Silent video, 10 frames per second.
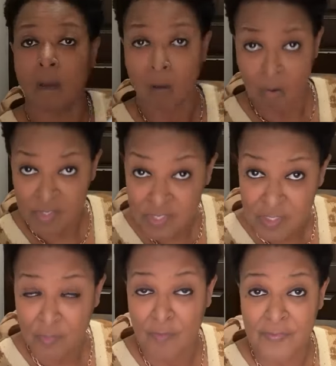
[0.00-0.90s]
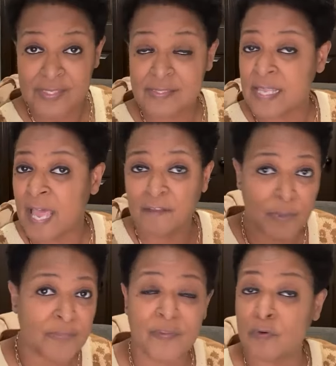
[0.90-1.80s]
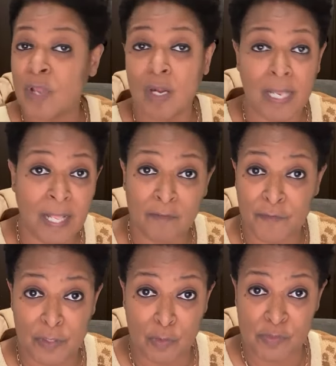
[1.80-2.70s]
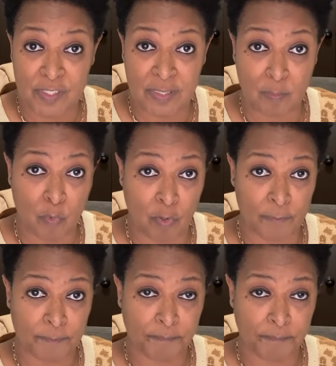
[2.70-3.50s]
are still on the staff, but they're not alpha notes anymore.